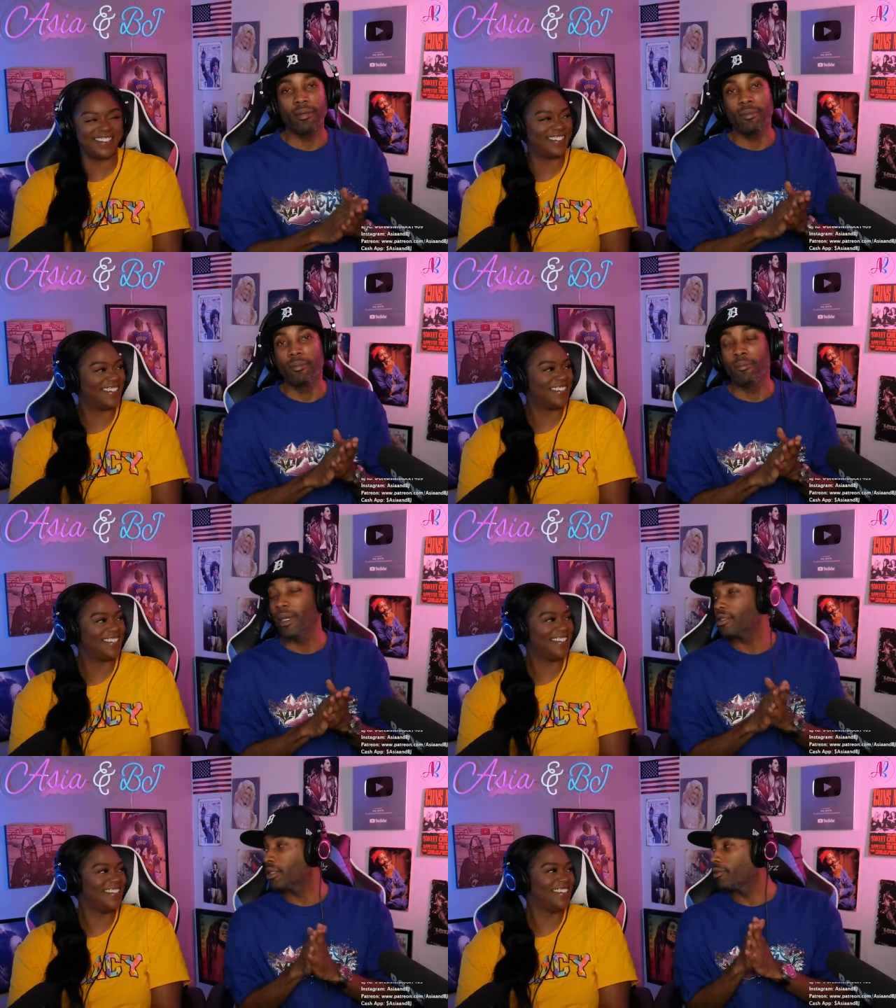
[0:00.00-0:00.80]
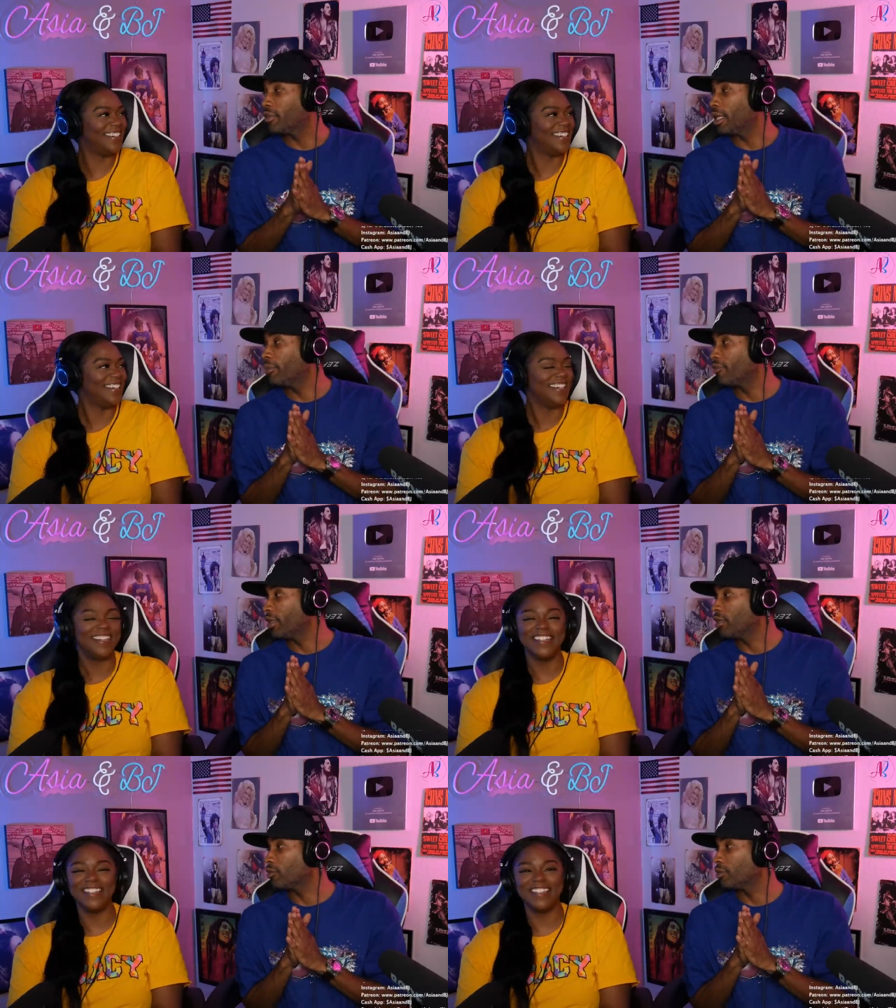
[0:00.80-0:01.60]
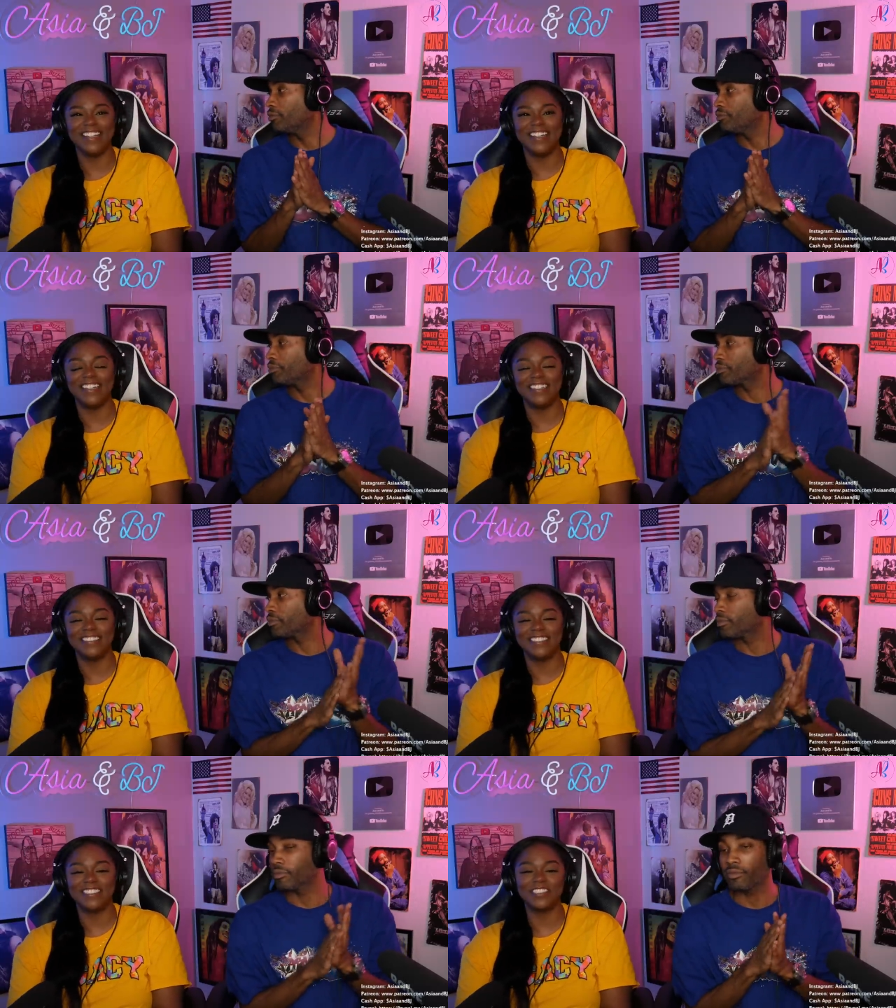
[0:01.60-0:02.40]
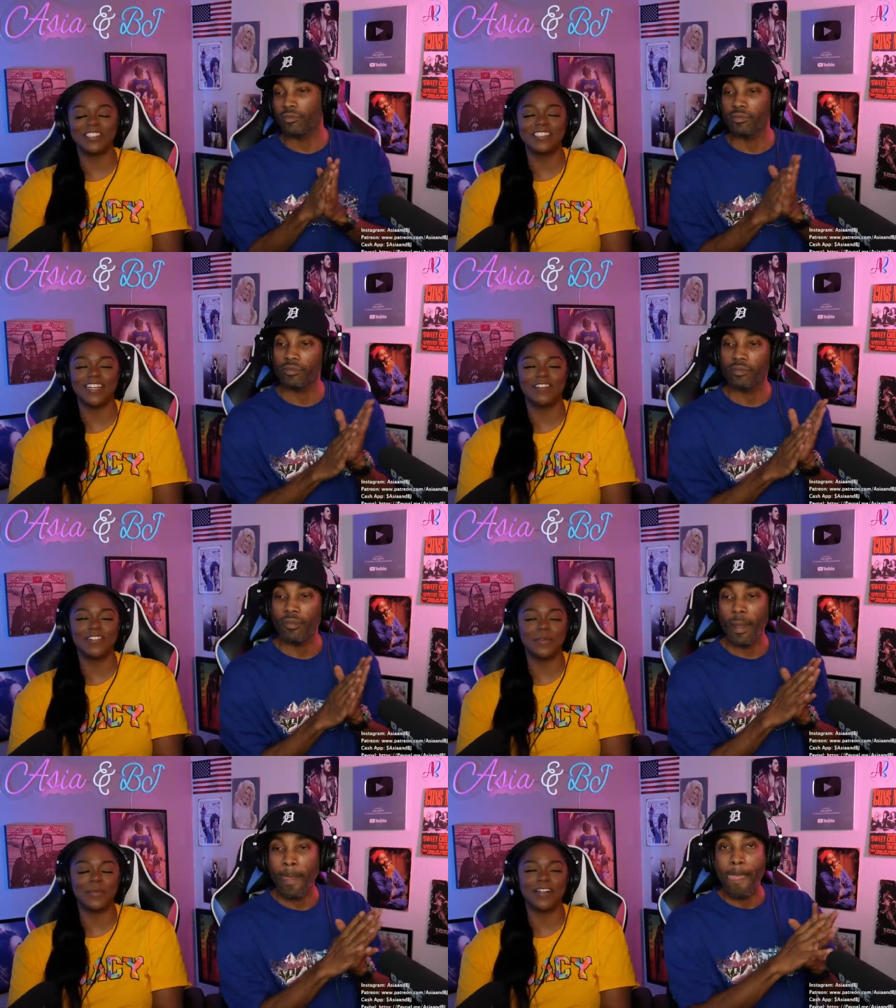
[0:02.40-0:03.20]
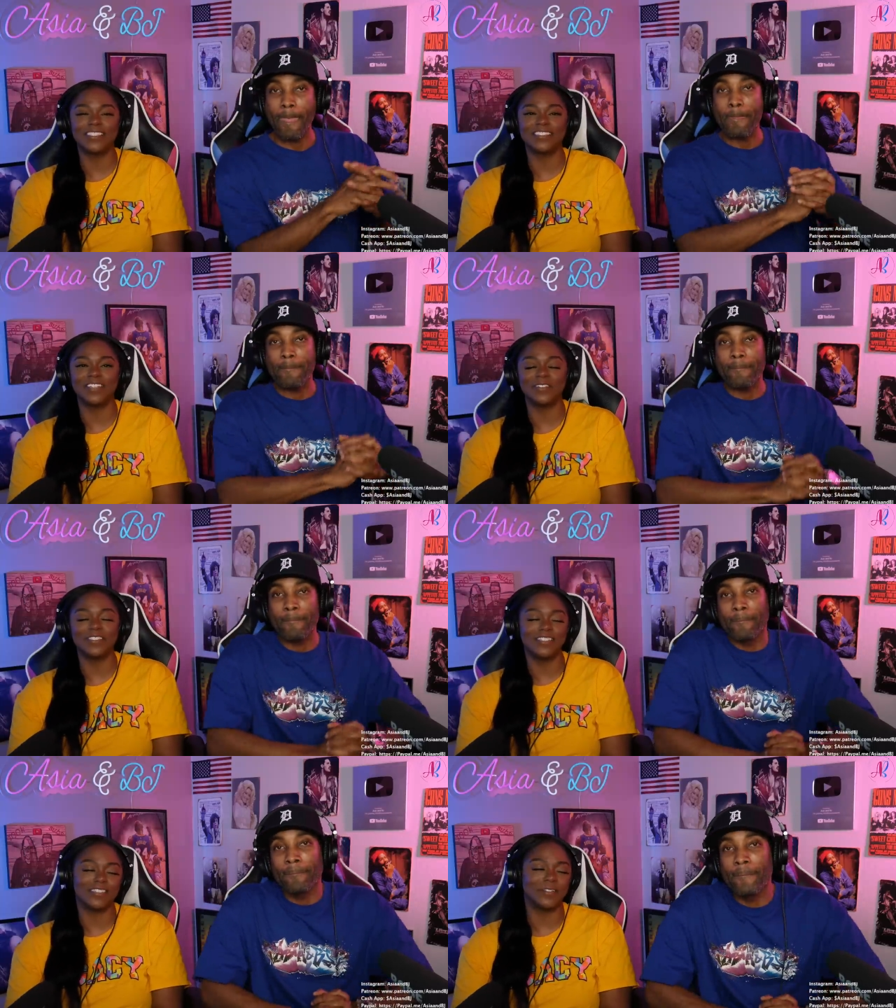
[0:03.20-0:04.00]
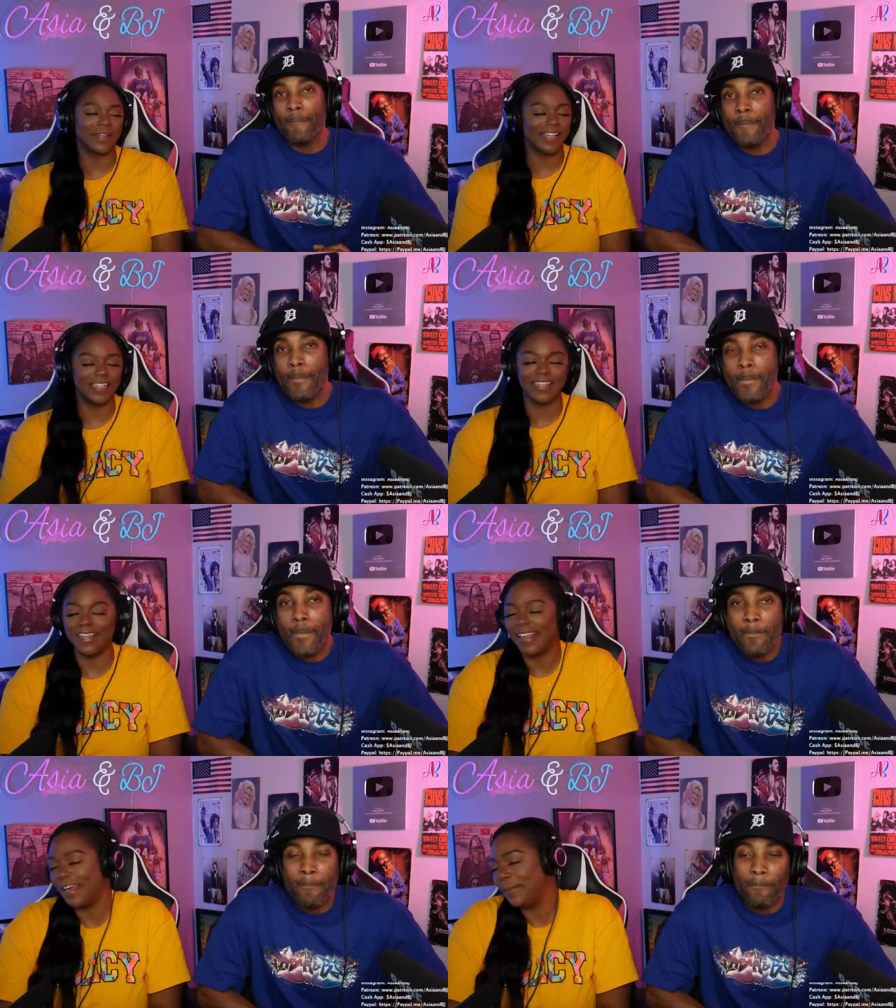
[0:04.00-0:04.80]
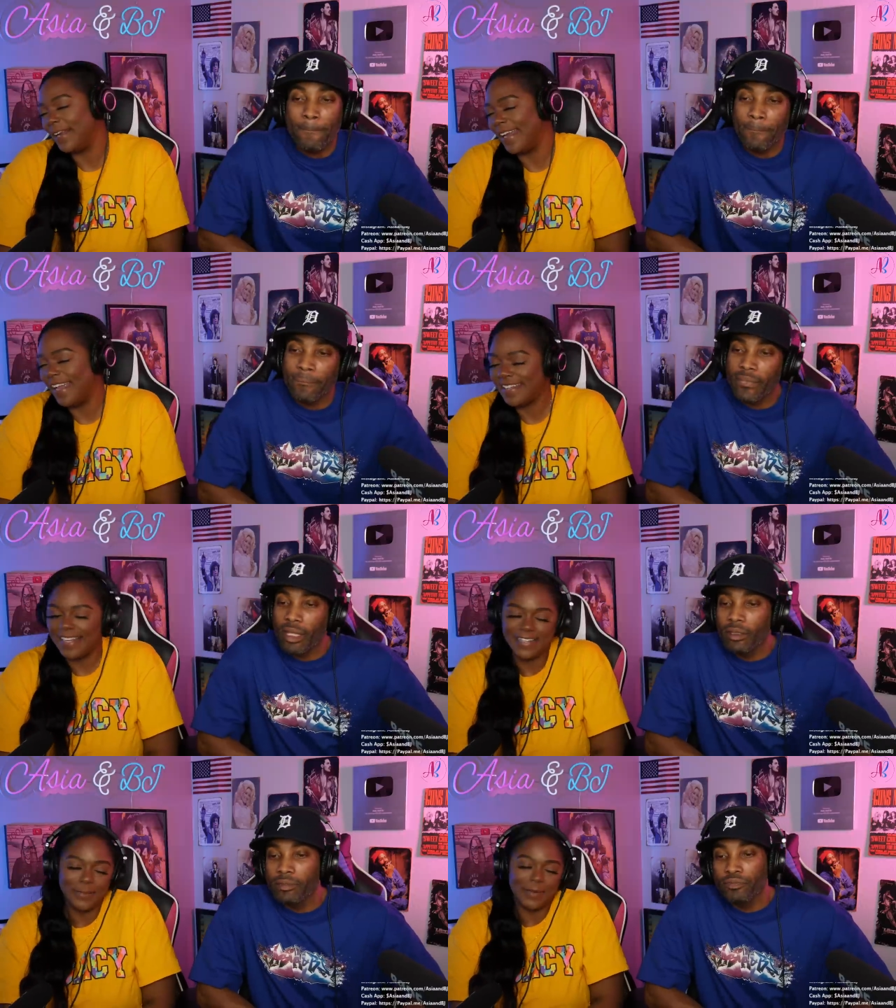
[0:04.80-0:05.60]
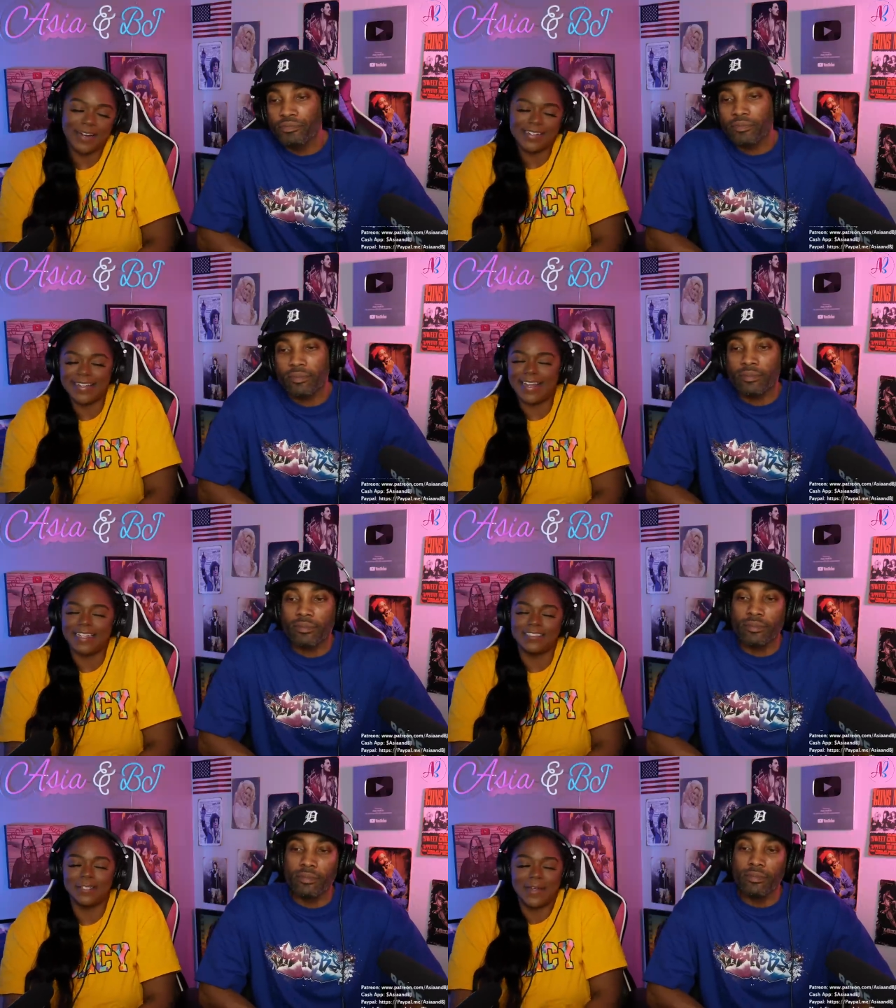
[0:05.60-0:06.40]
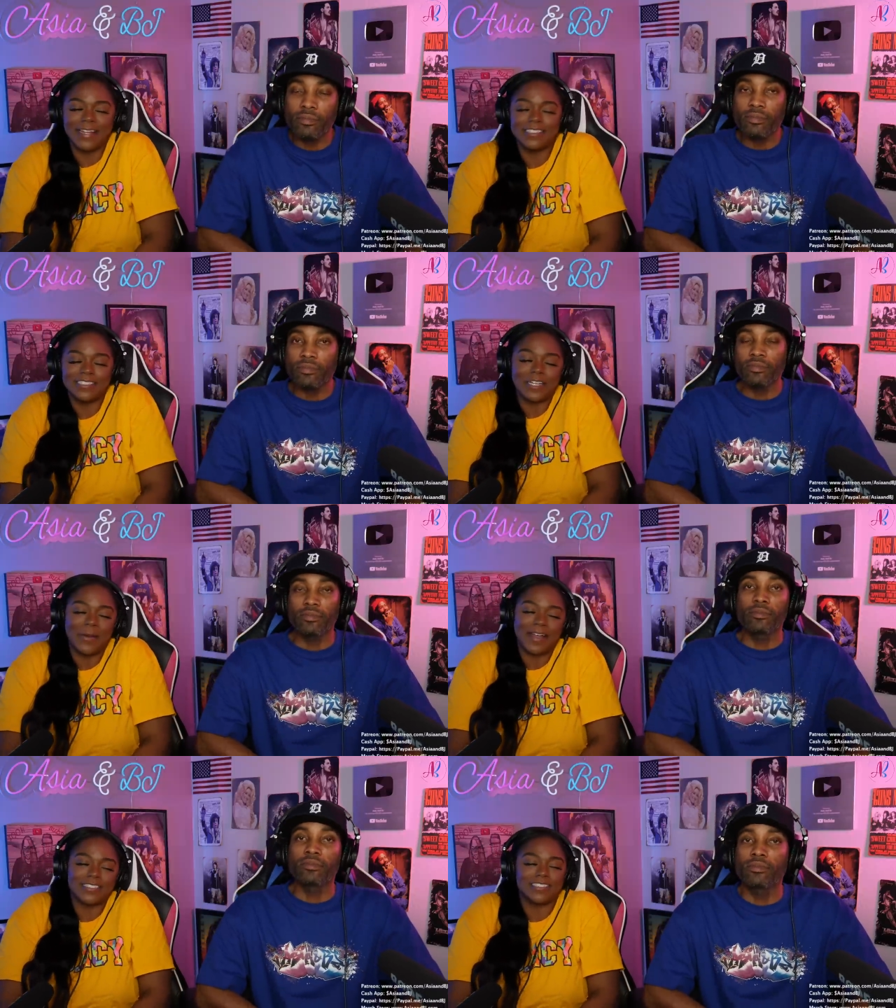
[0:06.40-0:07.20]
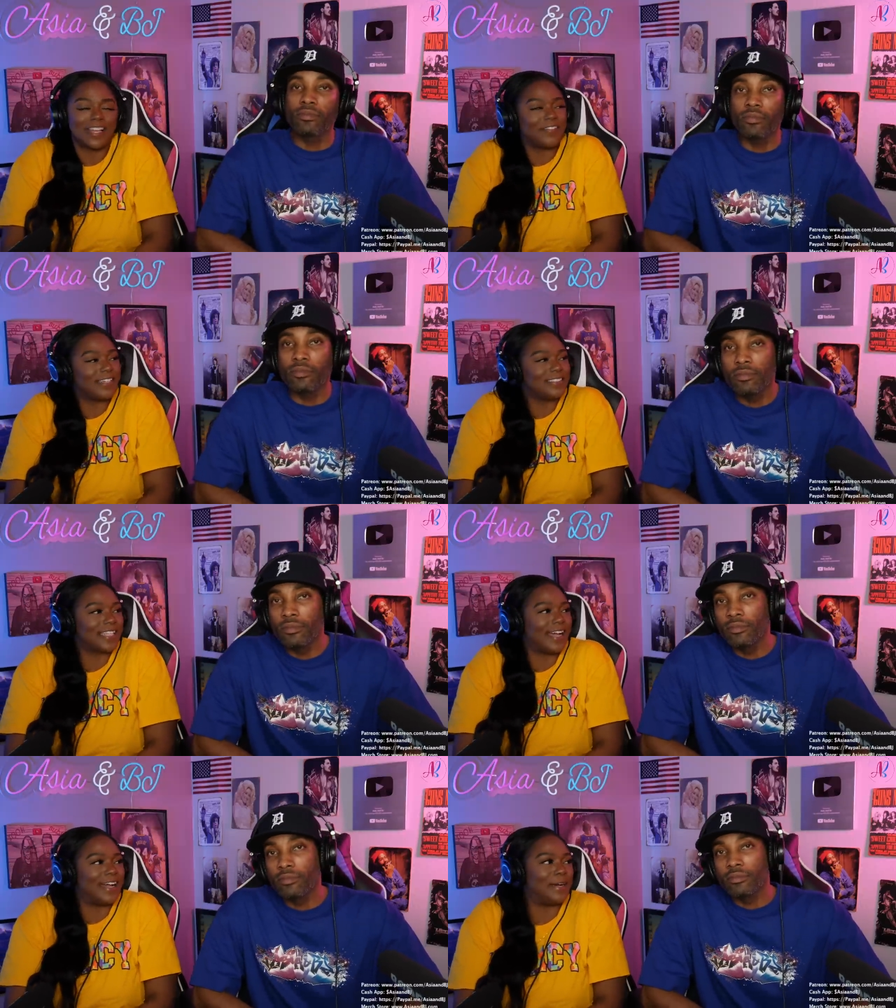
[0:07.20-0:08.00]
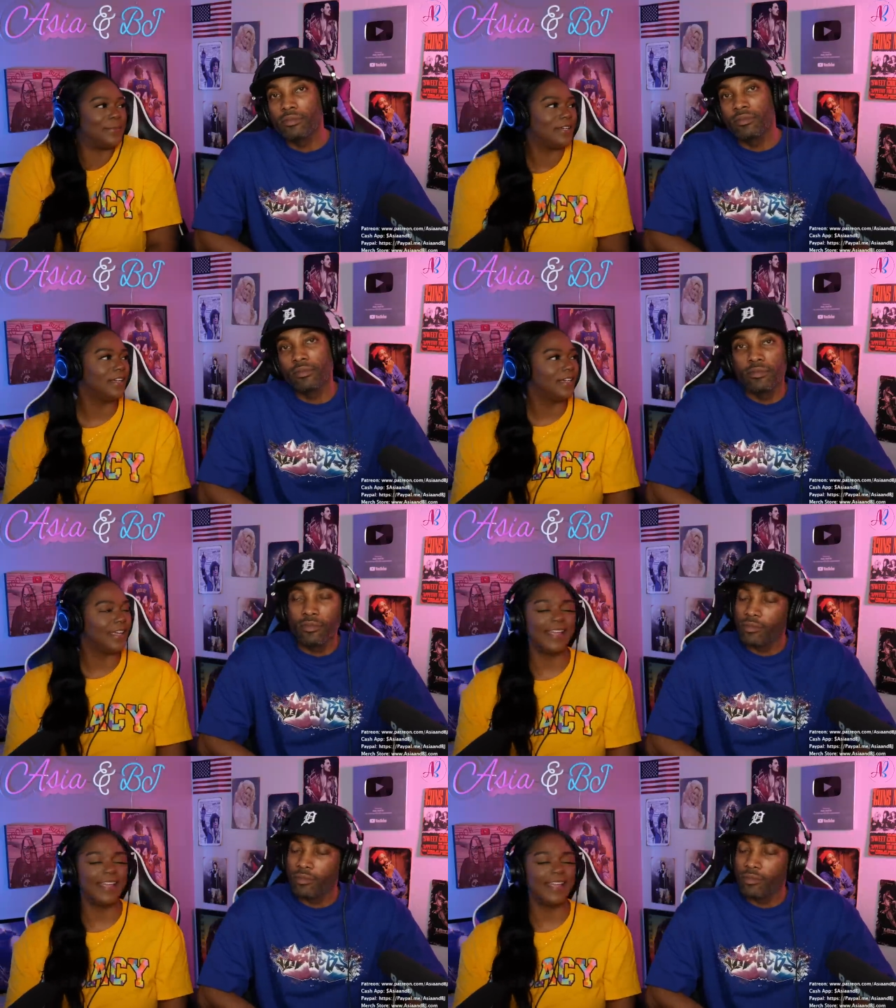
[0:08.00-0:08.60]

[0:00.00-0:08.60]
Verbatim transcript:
Speaker 1: Major love to Emma for this one. Yeah, this is definitely a party song. Look, okay, like everybody had their little party days. Okay, just go out and just have a good time. And,